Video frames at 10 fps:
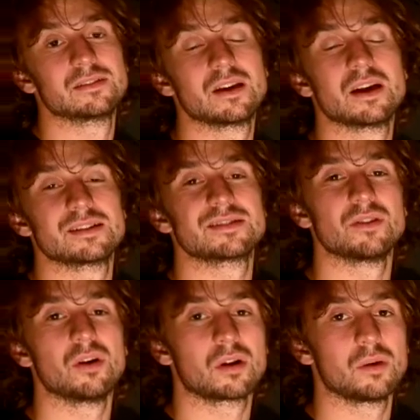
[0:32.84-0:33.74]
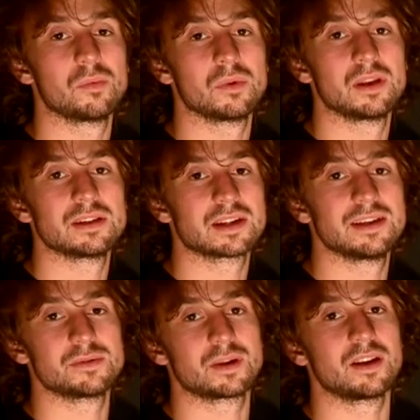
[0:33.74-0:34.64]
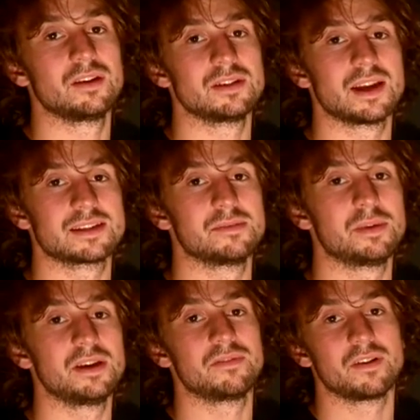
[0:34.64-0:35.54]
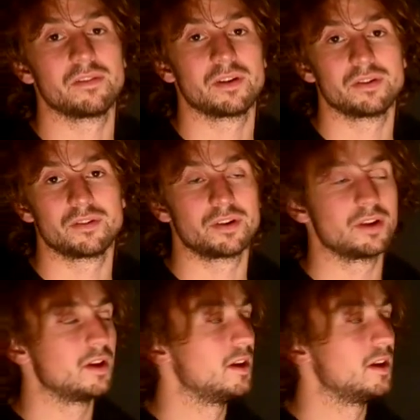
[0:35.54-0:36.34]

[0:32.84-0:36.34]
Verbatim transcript: at stock, and in this case we're going to use the S and P five hundred.